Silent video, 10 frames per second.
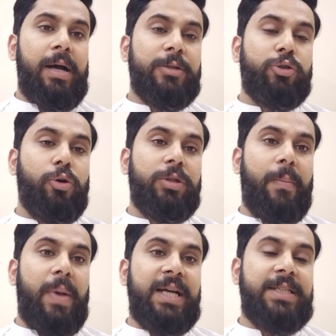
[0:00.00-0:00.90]
So the
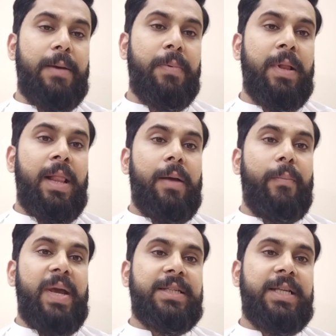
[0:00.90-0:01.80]
bicep
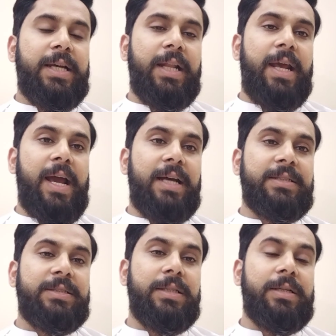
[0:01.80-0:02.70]
basically
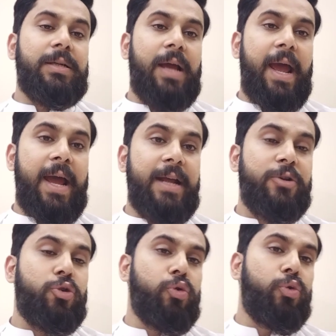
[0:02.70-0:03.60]
has
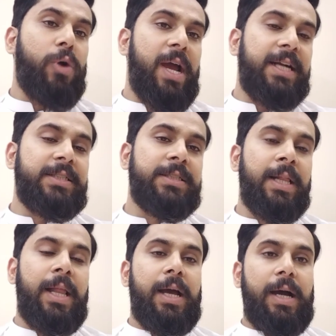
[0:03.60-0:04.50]
had two heads.
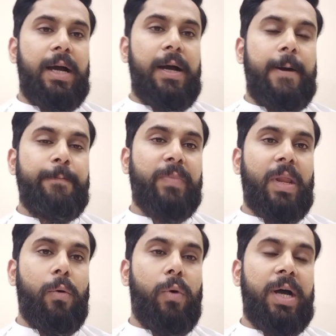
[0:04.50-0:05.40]

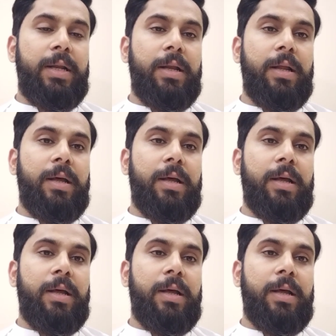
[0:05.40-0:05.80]
One